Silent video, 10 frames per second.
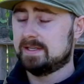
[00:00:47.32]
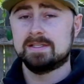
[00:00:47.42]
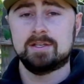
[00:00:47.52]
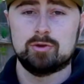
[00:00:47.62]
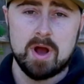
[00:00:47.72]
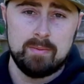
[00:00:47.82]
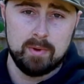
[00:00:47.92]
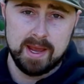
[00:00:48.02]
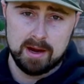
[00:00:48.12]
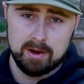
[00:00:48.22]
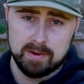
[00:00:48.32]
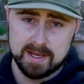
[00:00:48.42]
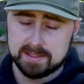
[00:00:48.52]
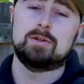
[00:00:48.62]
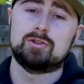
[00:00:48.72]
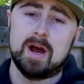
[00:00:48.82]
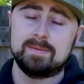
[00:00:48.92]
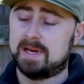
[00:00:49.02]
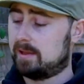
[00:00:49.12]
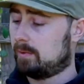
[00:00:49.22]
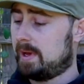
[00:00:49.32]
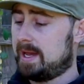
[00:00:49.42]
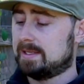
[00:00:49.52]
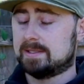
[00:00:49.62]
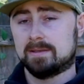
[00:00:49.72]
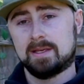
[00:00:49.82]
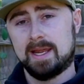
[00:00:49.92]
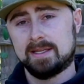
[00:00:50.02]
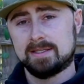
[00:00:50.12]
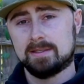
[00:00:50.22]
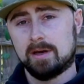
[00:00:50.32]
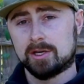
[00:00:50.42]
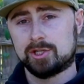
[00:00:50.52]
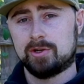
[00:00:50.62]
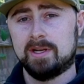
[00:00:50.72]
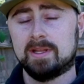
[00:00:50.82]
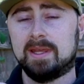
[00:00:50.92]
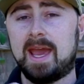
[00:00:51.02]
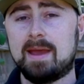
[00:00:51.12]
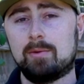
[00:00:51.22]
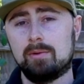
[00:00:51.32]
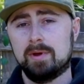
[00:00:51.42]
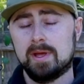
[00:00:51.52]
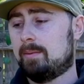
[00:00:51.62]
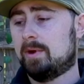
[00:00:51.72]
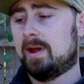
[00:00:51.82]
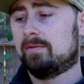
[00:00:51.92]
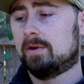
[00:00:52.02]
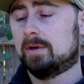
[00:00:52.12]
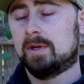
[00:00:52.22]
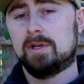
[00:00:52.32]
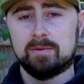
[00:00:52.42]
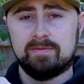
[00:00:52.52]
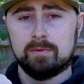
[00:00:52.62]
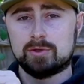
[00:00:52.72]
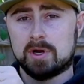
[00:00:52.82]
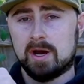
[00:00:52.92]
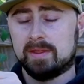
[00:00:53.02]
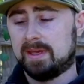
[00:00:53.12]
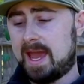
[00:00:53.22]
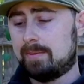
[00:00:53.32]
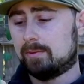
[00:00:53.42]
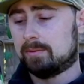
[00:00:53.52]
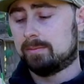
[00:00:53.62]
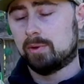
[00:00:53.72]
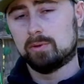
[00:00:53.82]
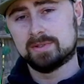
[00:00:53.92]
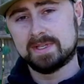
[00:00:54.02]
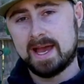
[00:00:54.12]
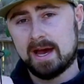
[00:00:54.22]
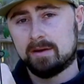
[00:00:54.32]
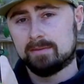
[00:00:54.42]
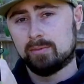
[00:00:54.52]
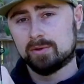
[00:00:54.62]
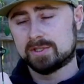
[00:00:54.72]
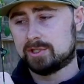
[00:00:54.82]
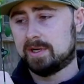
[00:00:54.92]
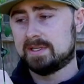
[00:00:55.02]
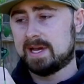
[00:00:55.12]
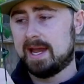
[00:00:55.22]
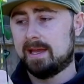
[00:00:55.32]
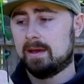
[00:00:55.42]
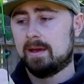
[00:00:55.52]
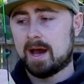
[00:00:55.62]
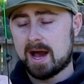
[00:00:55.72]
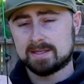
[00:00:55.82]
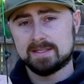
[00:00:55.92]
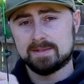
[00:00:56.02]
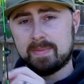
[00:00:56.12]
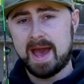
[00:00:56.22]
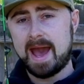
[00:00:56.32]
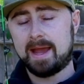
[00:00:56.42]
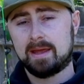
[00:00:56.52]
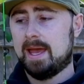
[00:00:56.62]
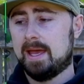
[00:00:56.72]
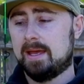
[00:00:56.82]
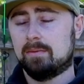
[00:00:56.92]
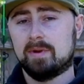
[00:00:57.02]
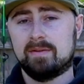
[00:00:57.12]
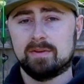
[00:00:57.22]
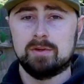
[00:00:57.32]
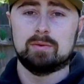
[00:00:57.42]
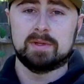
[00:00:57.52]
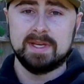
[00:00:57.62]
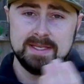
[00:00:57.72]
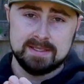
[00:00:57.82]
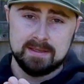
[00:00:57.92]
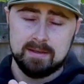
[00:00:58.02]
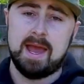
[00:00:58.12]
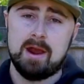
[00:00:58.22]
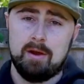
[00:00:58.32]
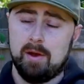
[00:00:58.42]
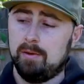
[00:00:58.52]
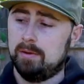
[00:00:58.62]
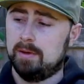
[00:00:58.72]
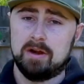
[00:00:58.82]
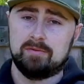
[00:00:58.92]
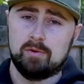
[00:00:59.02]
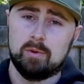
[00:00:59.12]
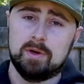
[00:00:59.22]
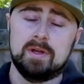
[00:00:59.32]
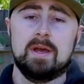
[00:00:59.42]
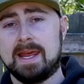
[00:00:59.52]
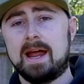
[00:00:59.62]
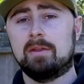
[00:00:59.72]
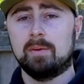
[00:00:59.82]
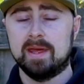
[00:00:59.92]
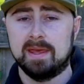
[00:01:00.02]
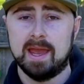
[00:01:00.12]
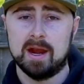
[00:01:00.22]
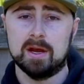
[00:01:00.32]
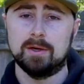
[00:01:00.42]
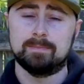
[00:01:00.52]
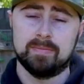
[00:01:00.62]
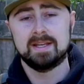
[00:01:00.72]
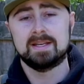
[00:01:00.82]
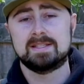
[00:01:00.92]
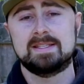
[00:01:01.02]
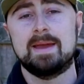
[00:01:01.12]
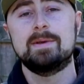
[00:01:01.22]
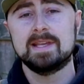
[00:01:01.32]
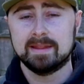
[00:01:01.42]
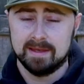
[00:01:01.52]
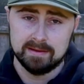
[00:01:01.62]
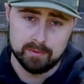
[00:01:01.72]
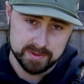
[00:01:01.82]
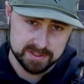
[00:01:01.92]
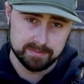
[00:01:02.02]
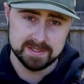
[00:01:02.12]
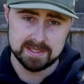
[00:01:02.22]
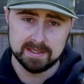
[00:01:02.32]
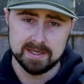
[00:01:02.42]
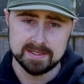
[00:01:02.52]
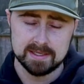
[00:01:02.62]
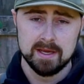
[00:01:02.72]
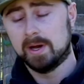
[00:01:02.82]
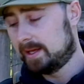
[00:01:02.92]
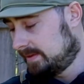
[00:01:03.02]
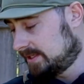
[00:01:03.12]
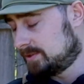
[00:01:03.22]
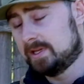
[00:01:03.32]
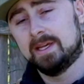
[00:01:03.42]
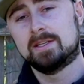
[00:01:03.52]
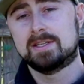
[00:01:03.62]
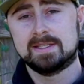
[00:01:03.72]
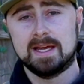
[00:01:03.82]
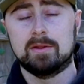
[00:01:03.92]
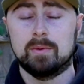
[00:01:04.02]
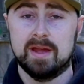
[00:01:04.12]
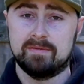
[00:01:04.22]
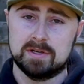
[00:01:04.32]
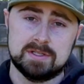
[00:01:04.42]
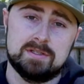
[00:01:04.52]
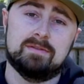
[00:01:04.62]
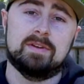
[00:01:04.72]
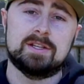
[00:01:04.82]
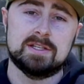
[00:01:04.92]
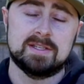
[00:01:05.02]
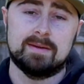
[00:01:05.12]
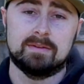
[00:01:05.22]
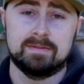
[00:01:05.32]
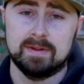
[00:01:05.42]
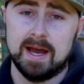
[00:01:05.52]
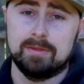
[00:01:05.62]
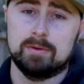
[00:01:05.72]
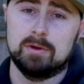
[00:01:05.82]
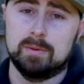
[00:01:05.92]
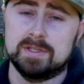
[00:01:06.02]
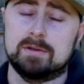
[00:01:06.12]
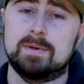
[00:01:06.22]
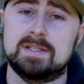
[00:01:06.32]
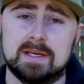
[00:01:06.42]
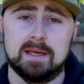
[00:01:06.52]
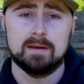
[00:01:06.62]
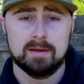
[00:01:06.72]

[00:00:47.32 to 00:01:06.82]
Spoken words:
This is a drop away arrow rest, so it drops out of the way. It's connected on a string to the cable, and whenever you come to full draw, the cable pulls down, pulls the string tight, cocks this back, and whenever you release the arrow, fires forward, getting out of the way of the arrow. does the same exact thing that a whisker biscuit does, but this thing just gets out of the way versus your fletchings having to fly through your whisker biscuit.